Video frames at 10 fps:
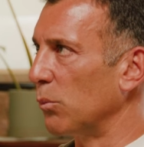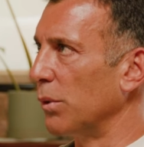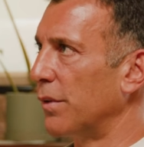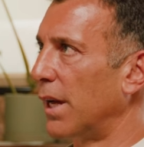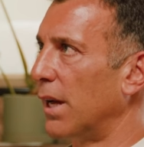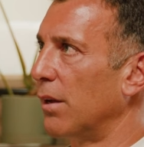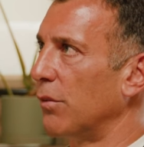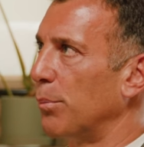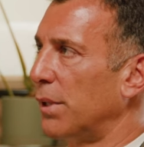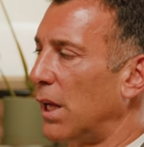We have
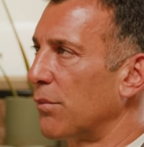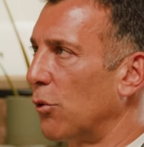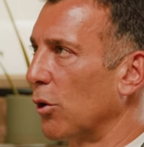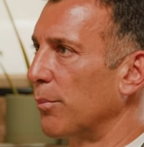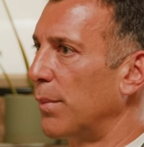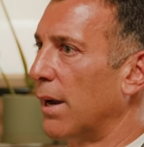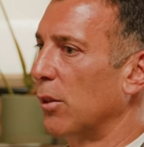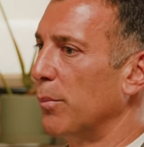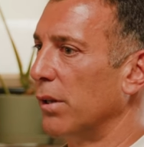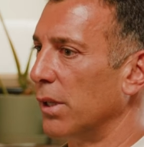a platform out of
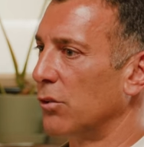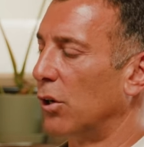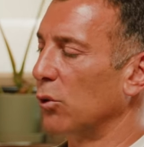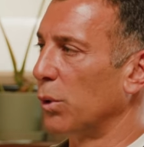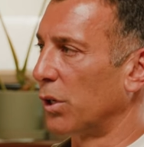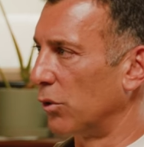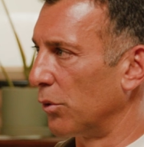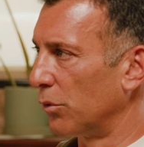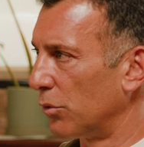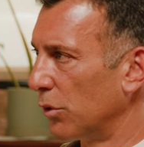the Middle East called
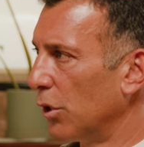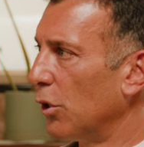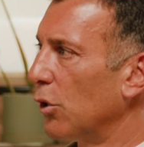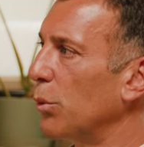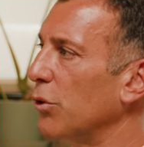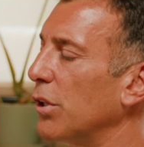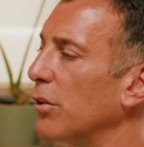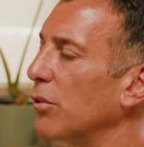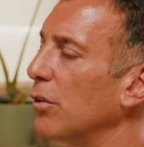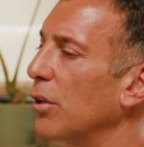Rixos, which
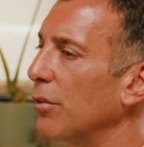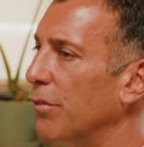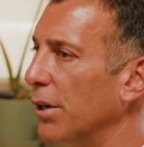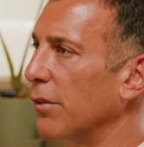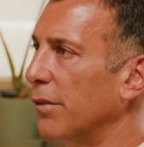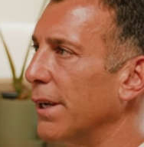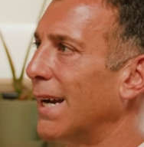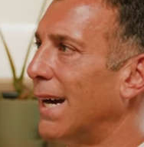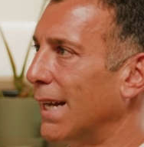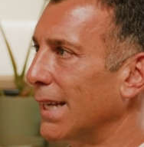is very, very
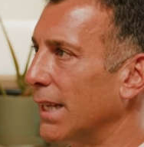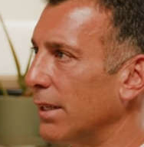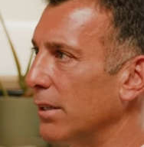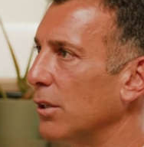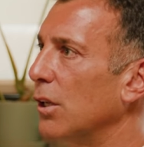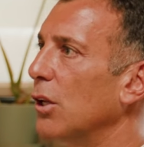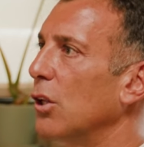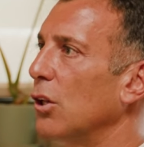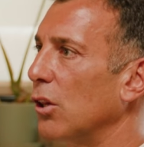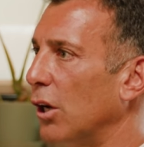high-end
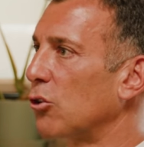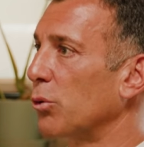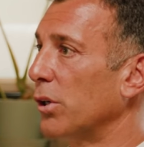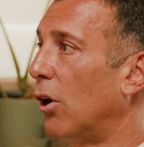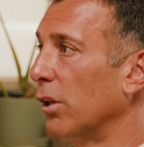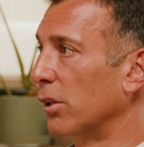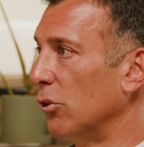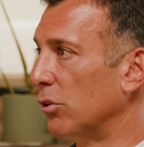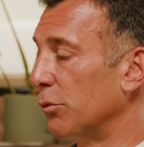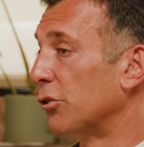luxury
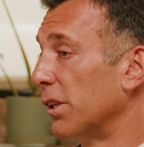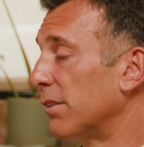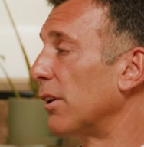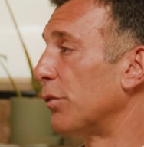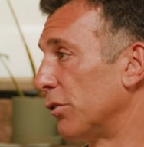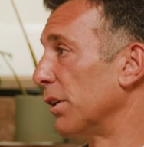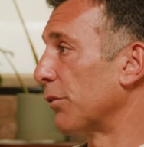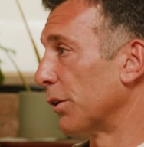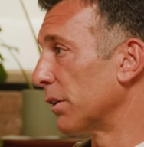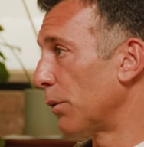all-inclusive, which in itself is
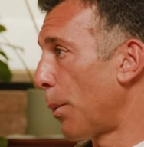different.